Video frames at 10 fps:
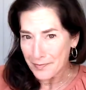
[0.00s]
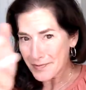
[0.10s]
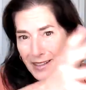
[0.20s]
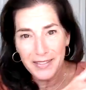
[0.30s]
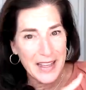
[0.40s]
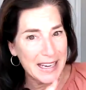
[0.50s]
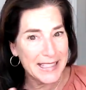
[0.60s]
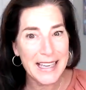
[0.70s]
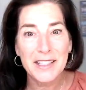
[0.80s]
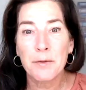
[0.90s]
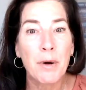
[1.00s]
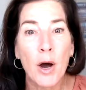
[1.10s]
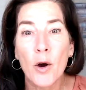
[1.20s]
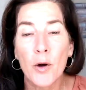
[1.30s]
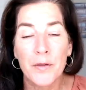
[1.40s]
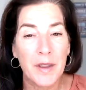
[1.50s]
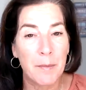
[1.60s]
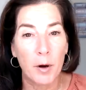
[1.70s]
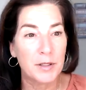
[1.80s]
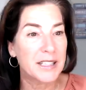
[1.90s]
Then he sends a boat and the
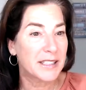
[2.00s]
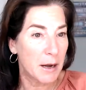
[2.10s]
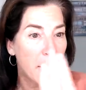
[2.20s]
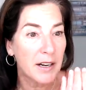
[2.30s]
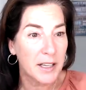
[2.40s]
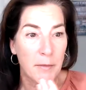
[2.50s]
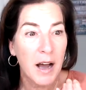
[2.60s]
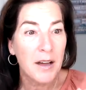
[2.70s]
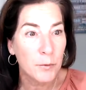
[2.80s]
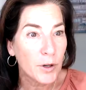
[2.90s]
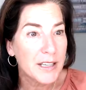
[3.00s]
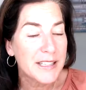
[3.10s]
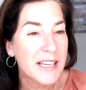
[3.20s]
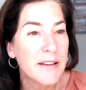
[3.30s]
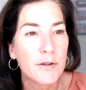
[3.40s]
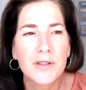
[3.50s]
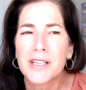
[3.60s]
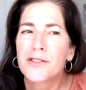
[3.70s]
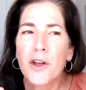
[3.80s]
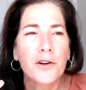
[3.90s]
boat says, come on, we're going to save you. He says,
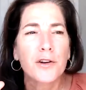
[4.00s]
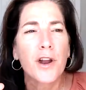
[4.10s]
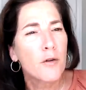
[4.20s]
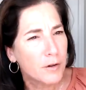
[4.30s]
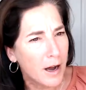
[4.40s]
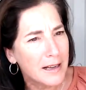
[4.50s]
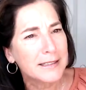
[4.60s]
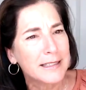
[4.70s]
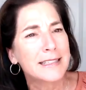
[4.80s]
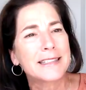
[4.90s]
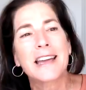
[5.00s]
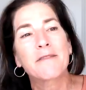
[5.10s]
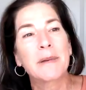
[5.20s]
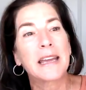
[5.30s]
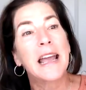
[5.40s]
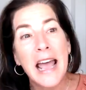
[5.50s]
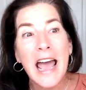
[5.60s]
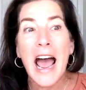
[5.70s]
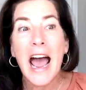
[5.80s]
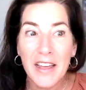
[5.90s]
no, God's going to save me.
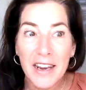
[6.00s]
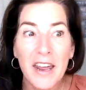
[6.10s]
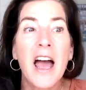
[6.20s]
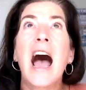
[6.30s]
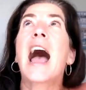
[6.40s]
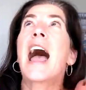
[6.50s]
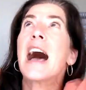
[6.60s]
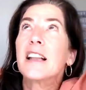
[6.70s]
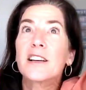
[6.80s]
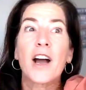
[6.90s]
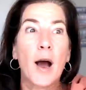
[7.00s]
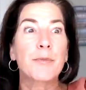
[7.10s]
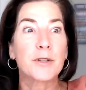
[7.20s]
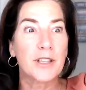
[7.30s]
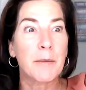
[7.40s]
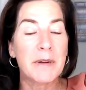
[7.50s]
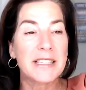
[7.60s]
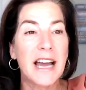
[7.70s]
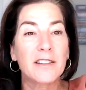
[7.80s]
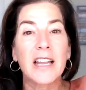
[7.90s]
And then a helicopter is coming
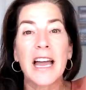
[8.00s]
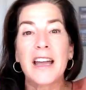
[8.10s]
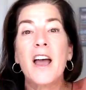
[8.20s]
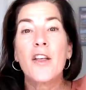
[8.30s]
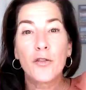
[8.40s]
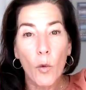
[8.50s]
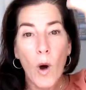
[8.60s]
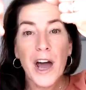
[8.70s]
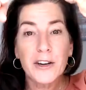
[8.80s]
down like, the water's